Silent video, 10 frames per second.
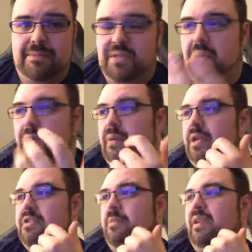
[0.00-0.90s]
So it
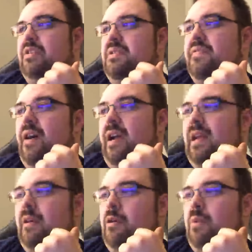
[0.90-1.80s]
should be just fine.
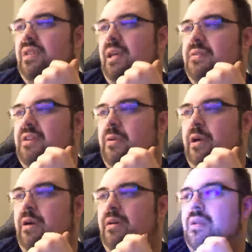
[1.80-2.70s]
I don't know what the hell's going
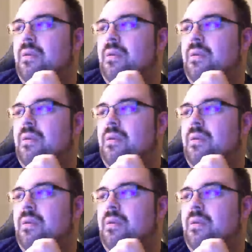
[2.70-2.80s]
on.